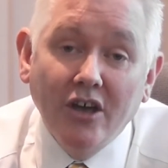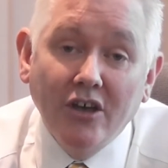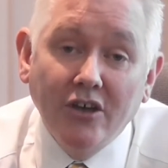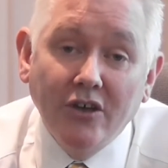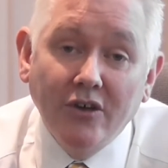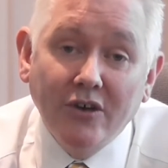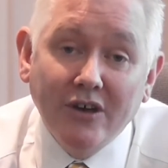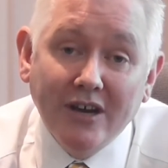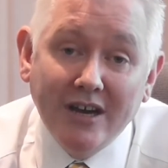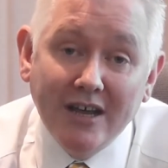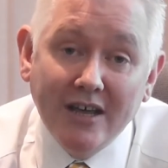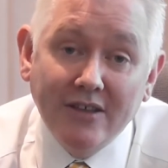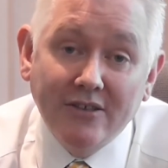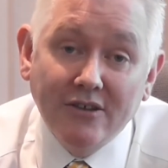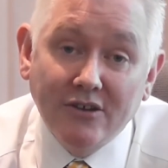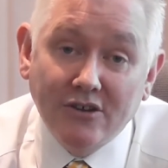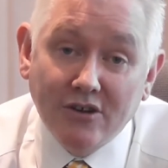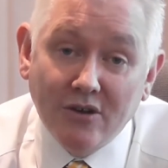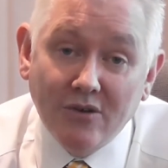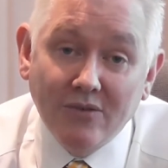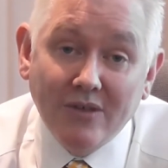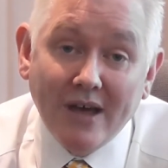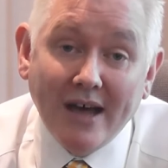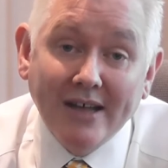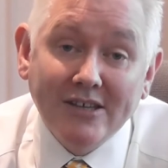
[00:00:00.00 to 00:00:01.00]
You can either
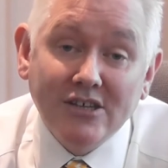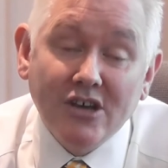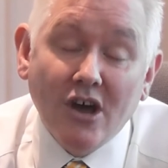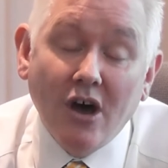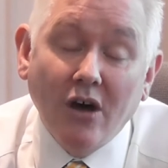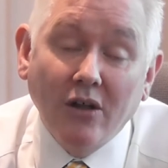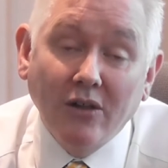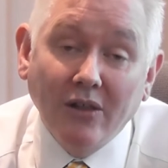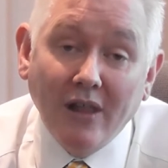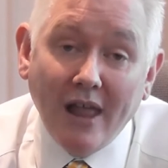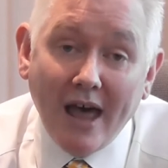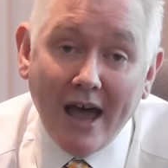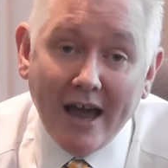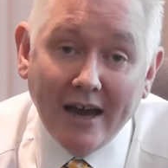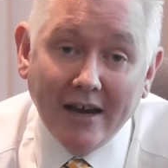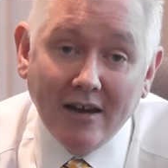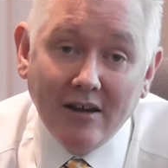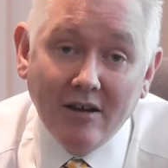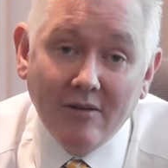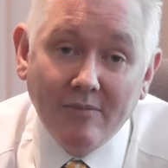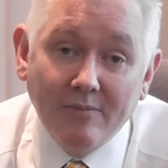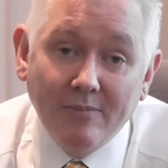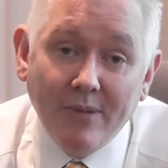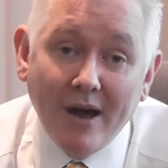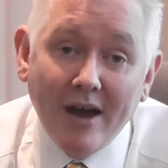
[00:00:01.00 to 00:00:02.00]
do that online
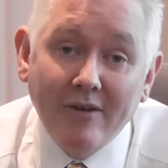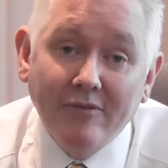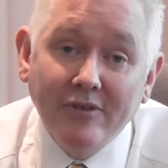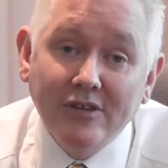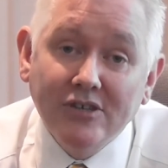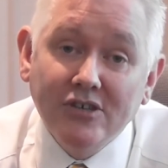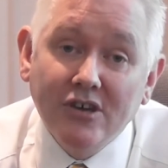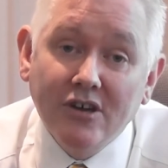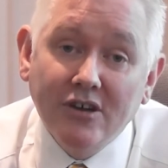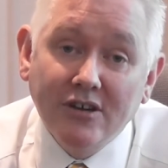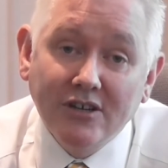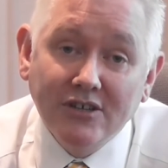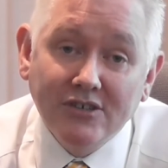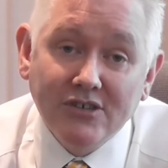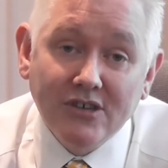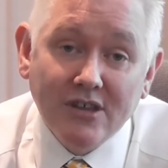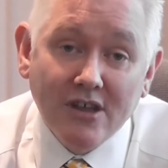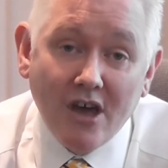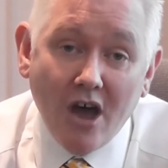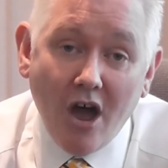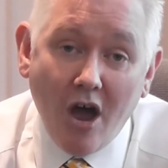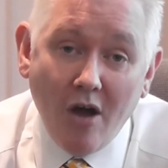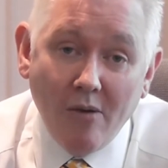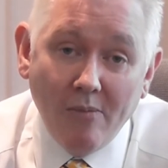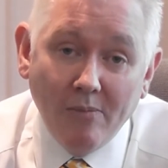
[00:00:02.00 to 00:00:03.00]
by returning to
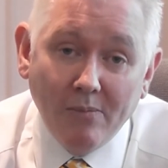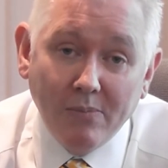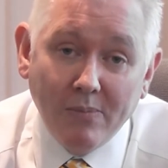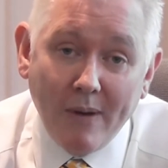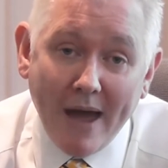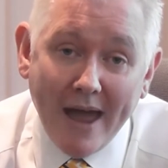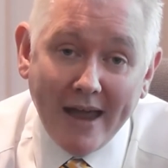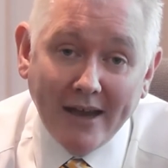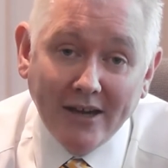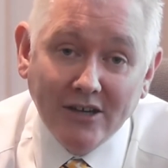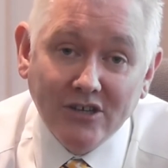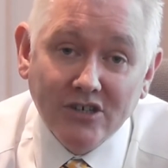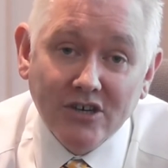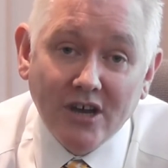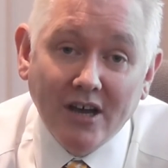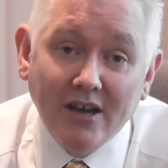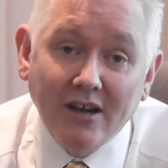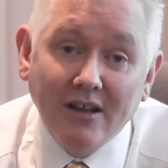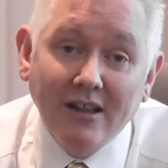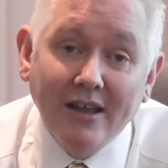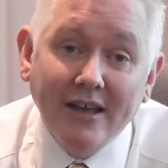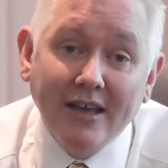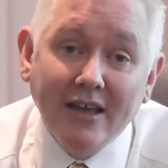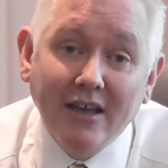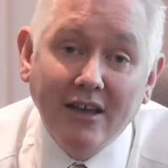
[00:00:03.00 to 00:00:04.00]
the home page and
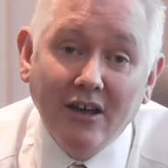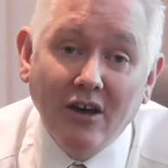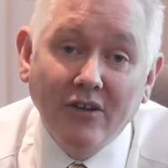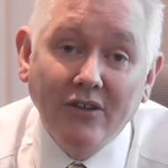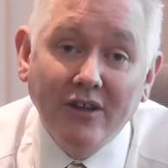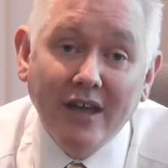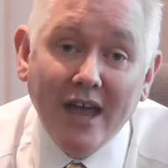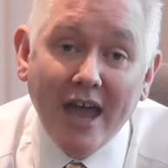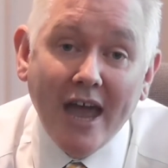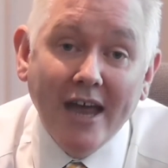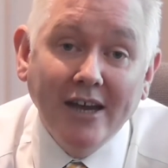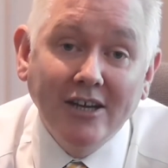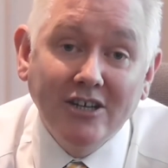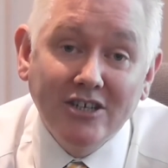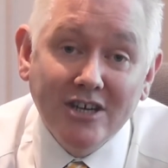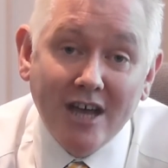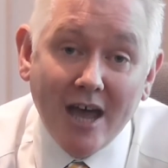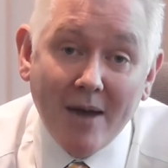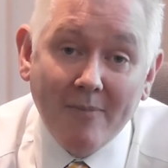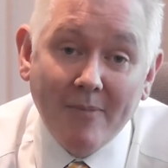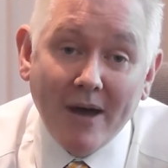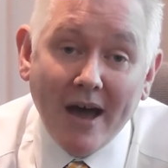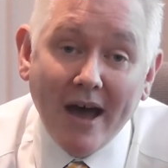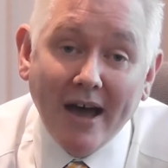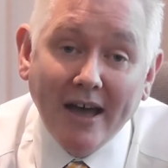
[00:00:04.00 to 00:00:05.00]
clicking on the
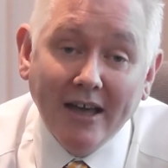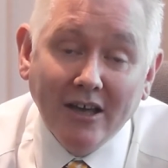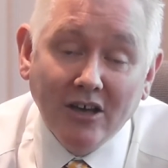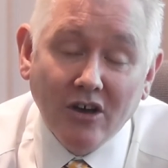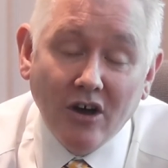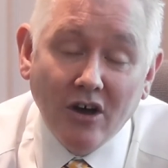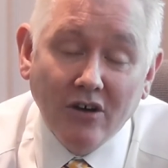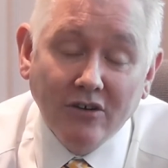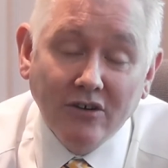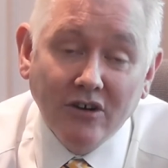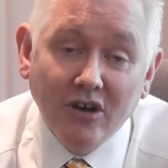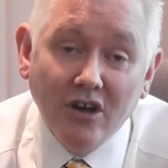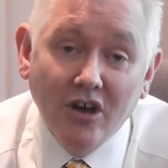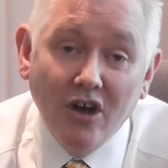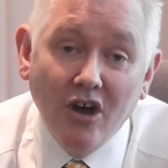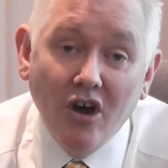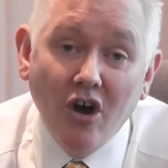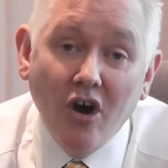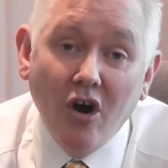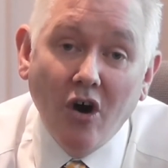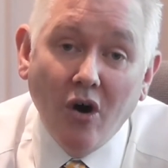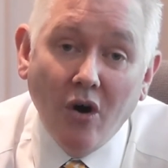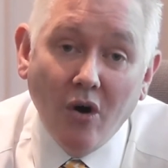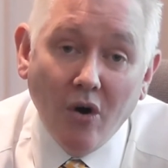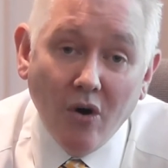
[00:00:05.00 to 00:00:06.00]
AGM icon,
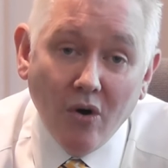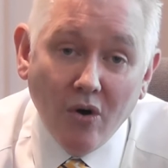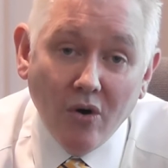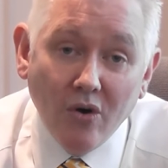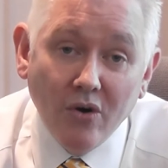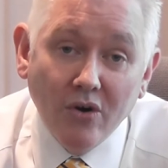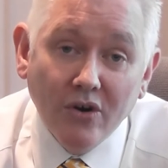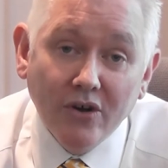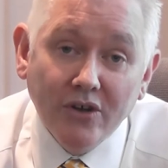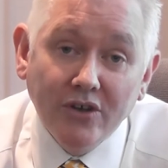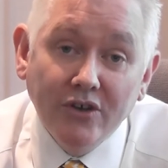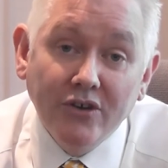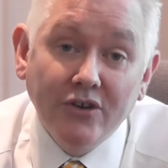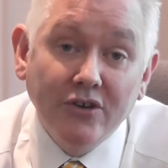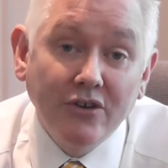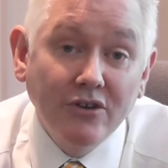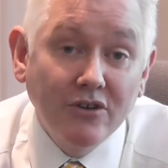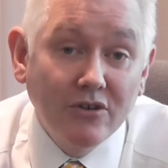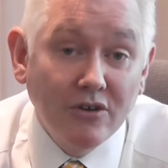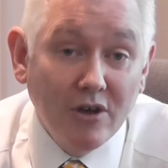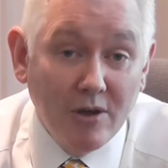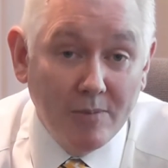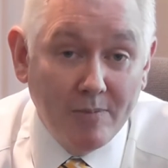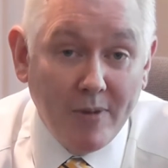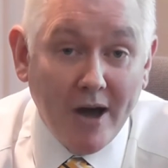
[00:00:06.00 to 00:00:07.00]
or you can
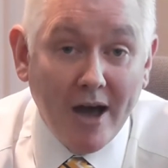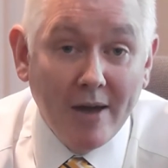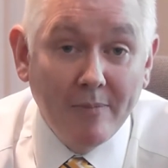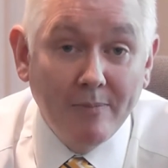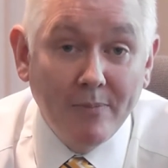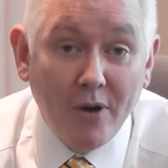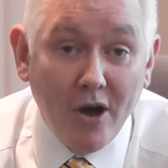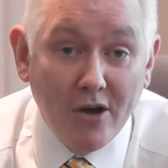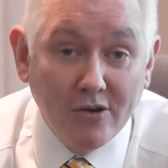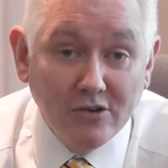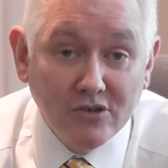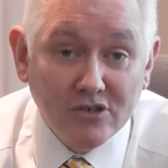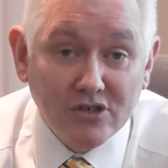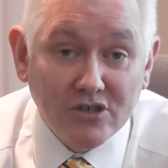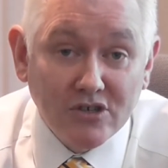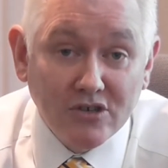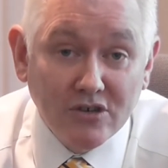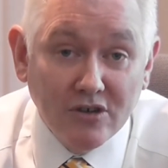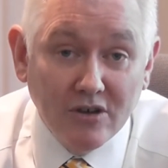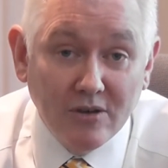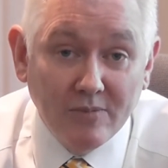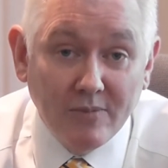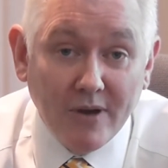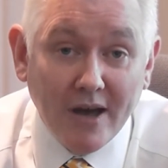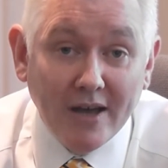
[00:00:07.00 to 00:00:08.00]
do it by post
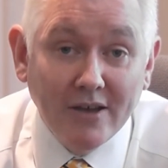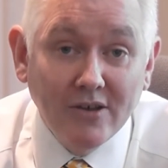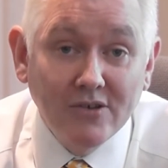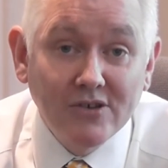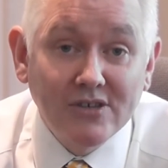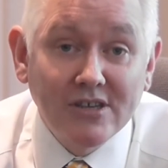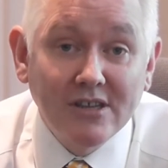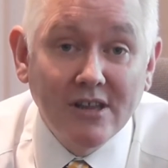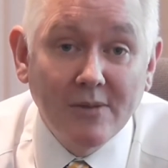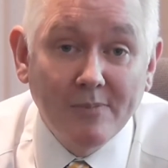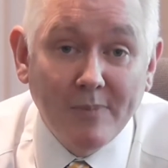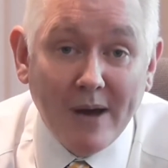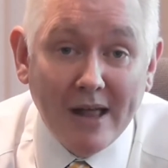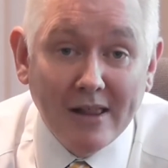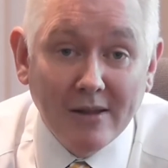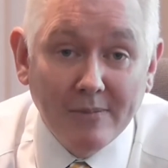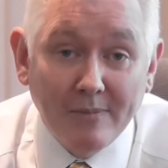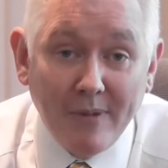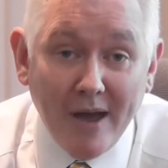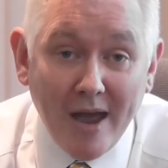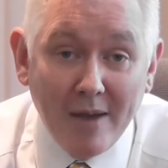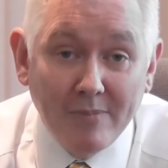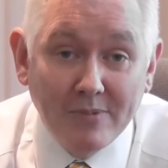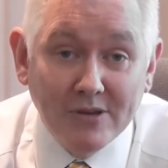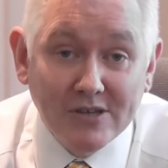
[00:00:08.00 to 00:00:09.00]
by using the ballot
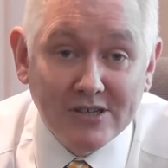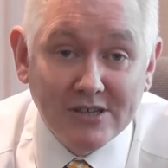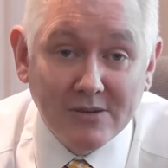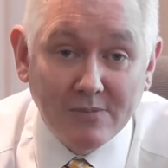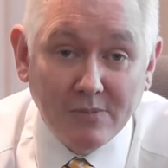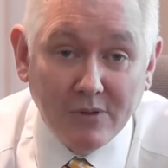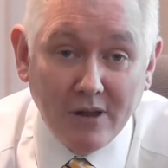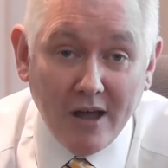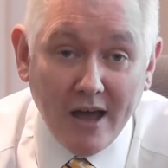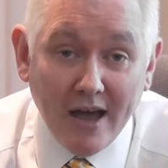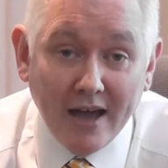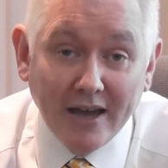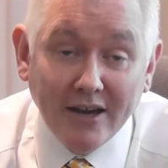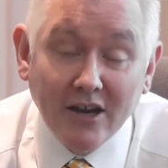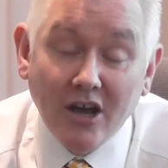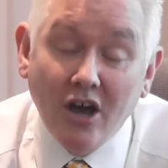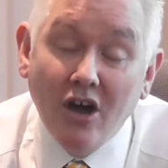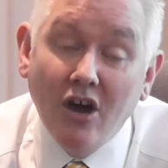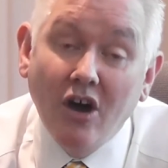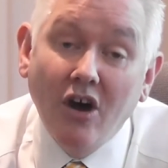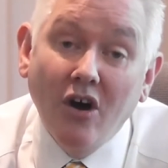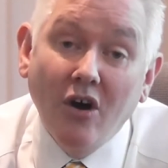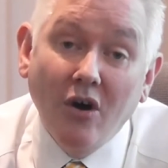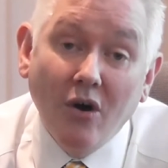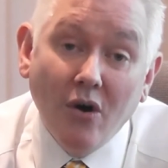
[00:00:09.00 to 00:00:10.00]
paper supplied,
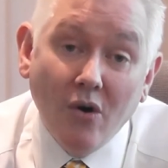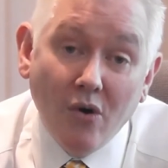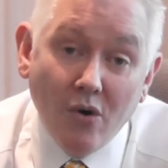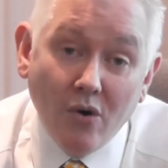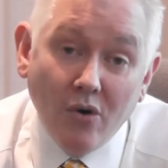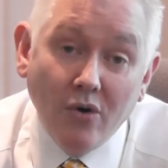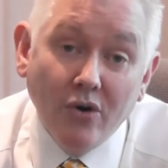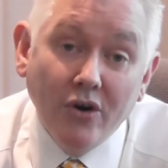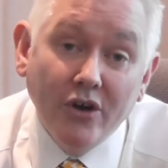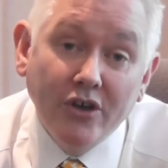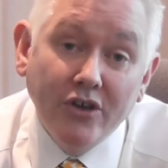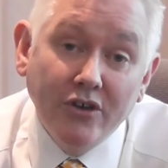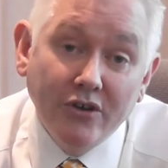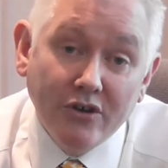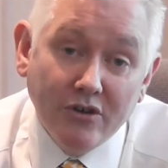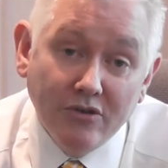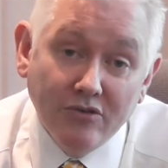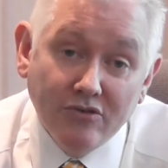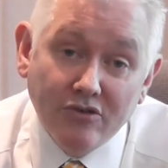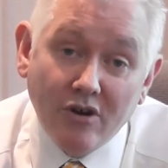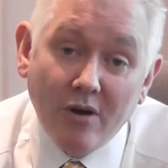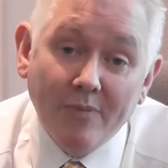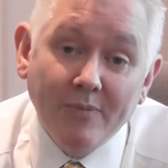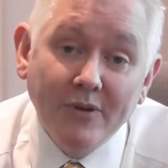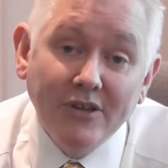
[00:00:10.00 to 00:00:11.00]
or you can
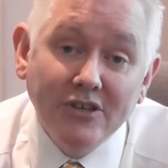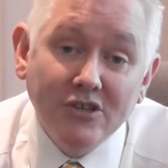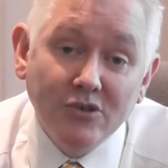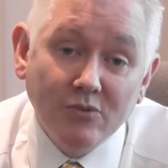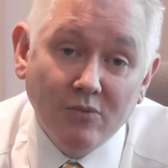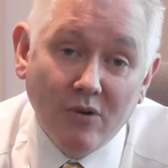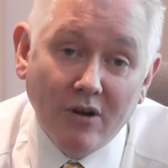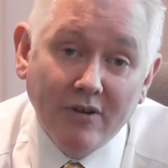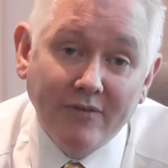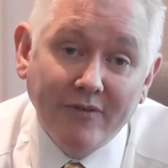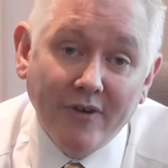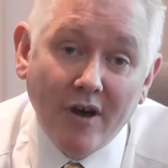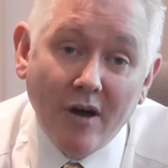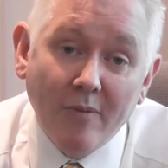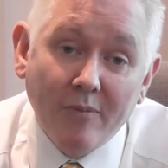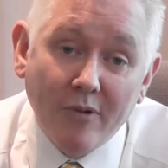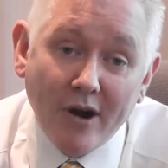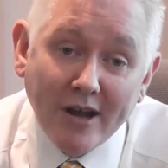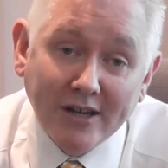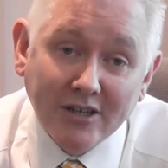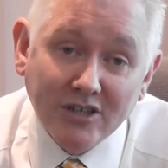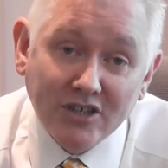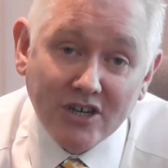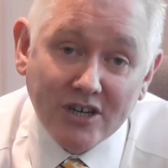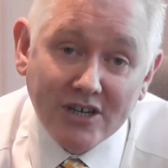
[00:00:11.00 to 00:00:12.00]
drop into one of our
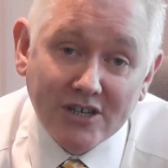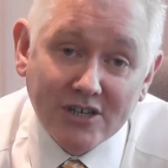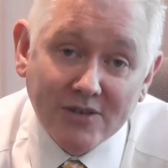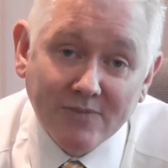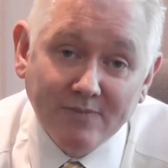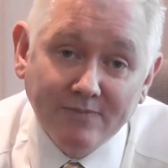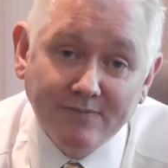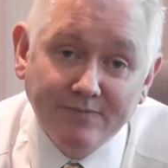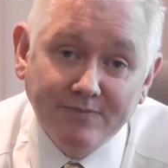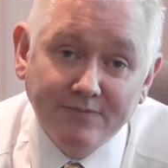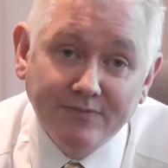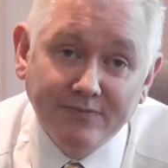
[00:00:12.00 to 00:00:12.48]
branches.